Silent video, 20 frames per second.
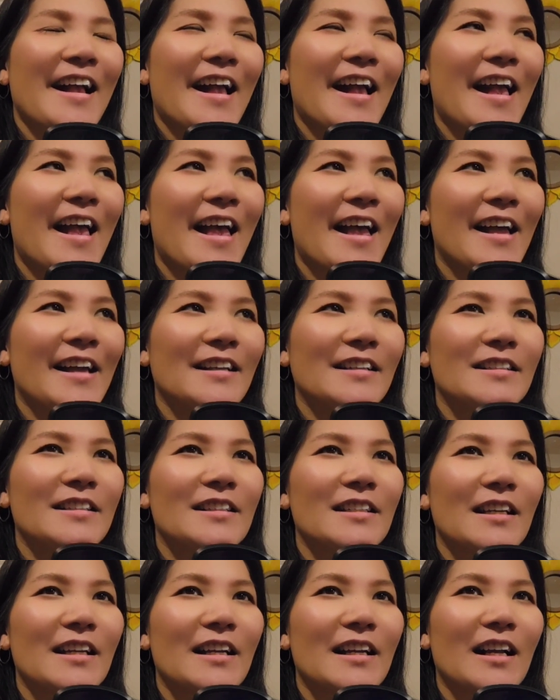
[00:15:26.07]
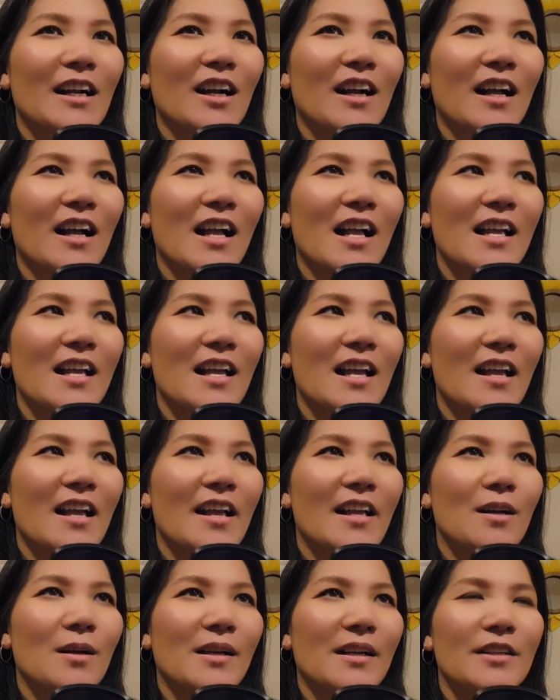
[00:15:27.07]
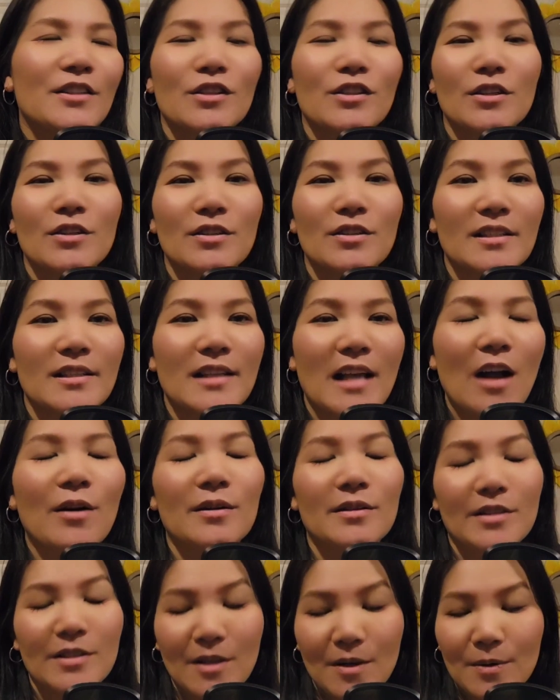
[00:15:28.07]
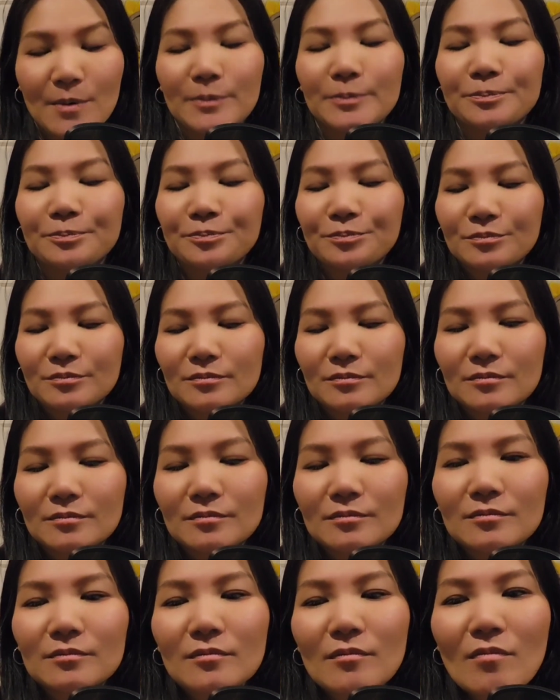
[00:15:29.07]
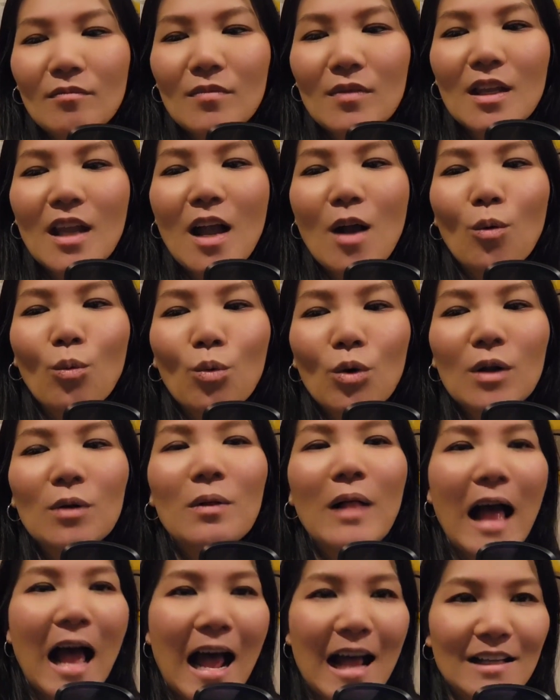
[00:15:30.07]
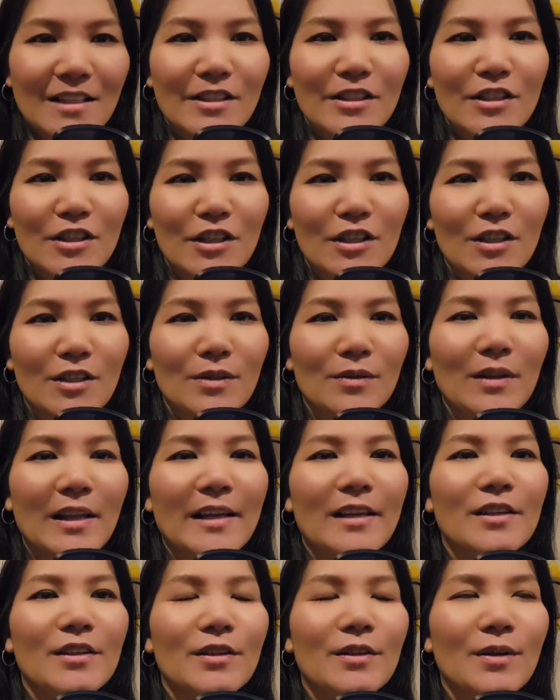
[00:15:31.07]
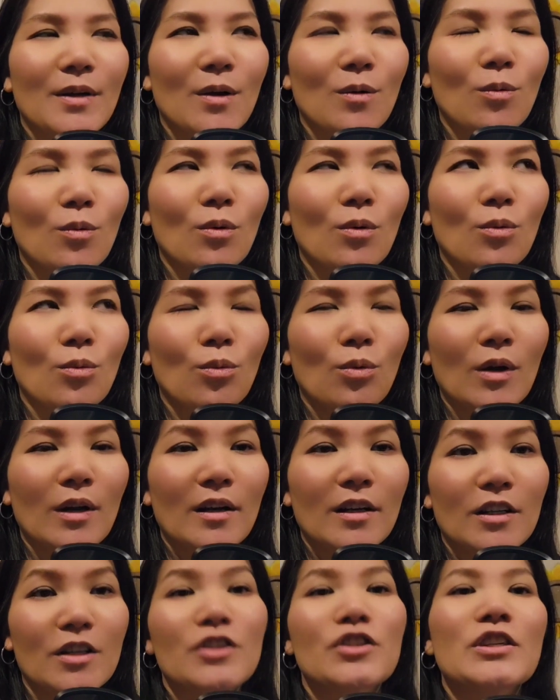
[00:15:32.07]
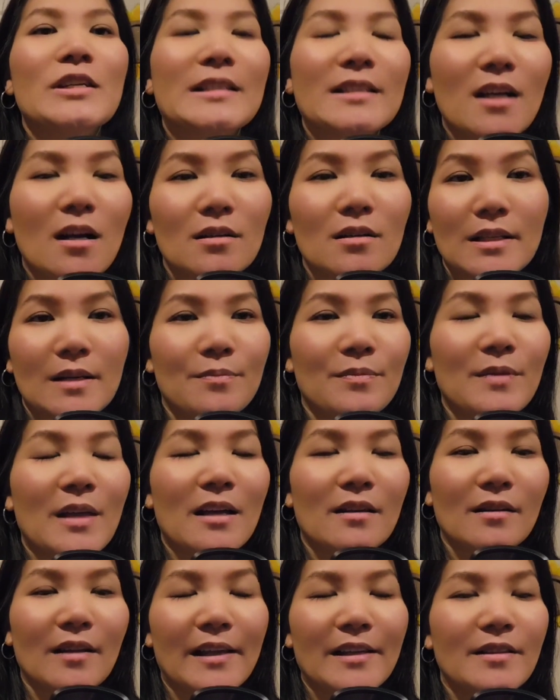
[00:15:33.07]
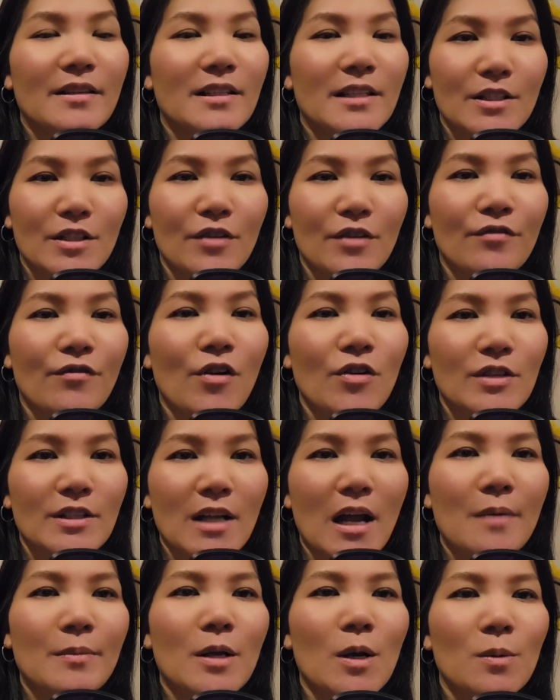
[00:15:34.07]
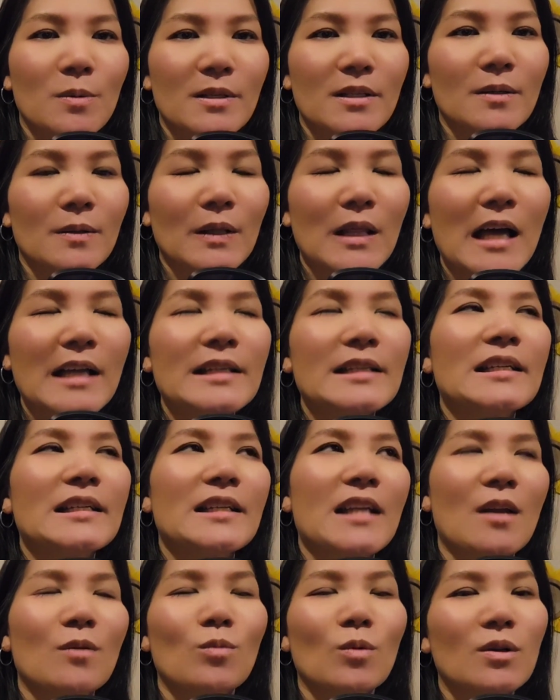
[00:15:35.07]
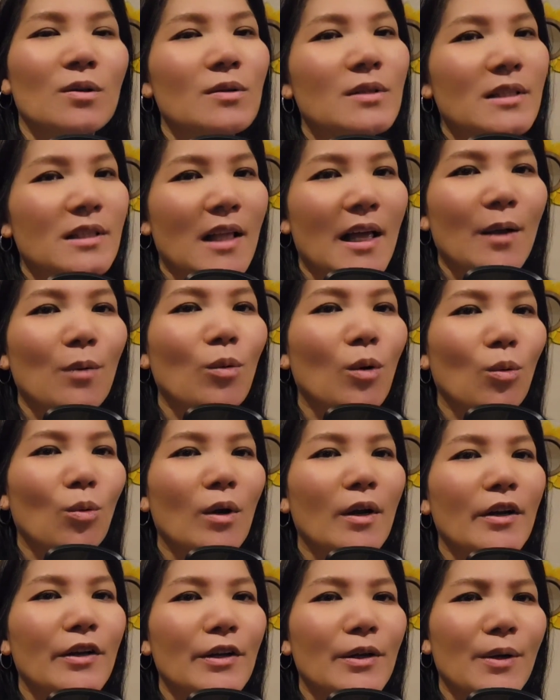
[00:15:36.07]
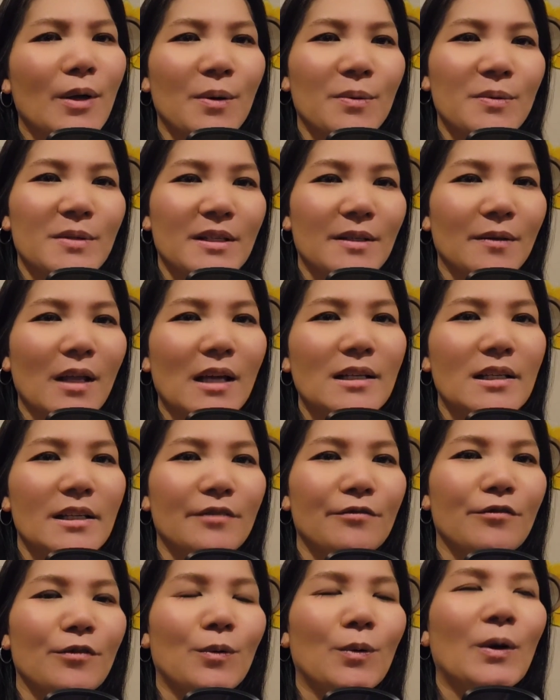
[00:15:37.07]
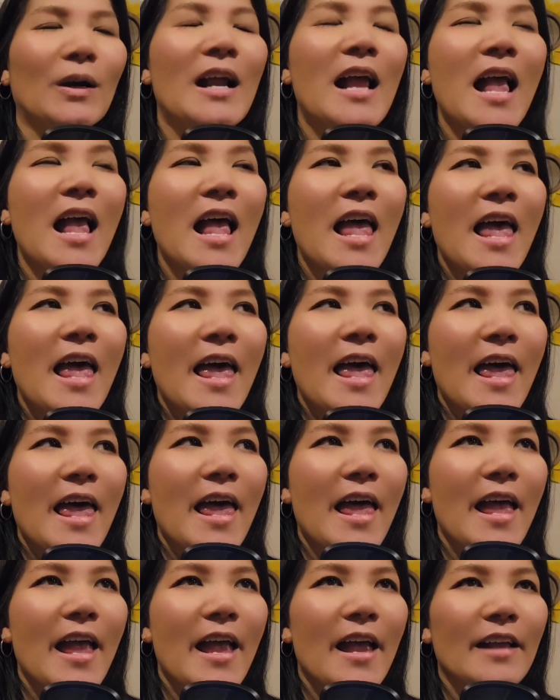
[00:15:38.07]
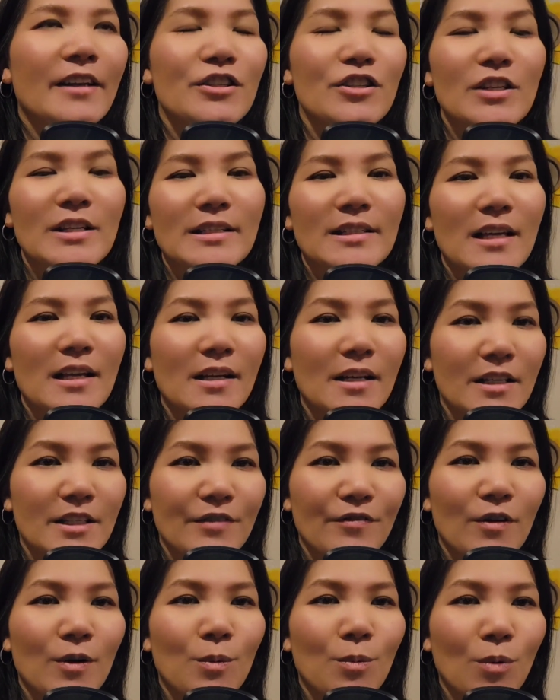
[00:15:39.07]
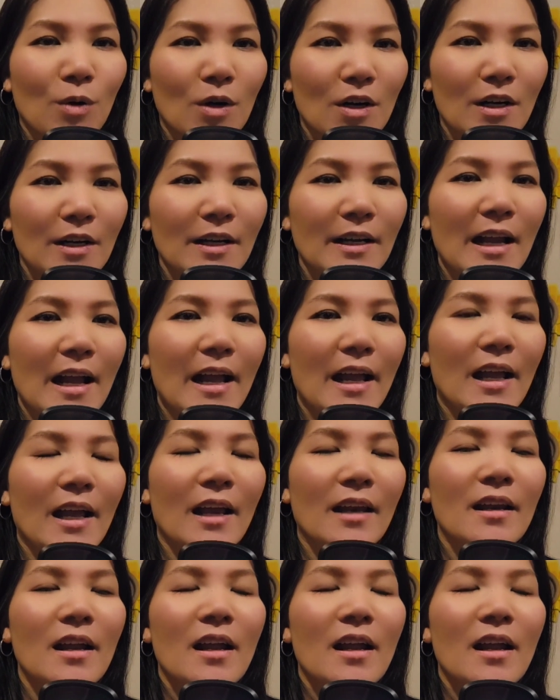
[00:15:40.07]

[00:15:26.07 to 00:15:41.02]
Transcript: And it turns up, so Will asked her, like, you know, what, because she tells him that, like, this is her first time going to London. And Will's like, well, what are you going to London for? And she said it's for work. And